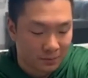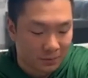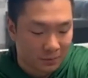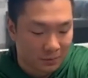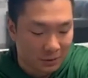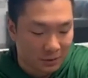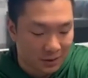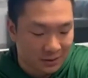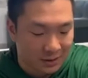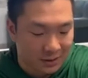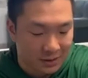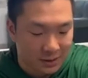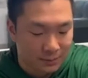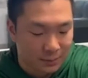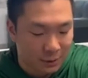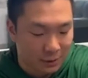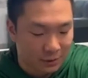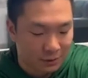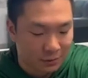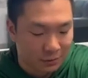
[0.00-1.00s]
lots of
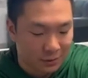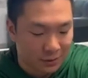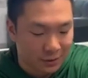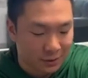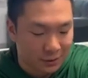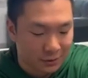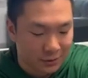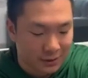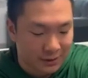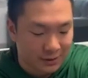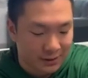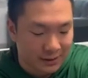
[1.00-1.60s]
sparkles to it,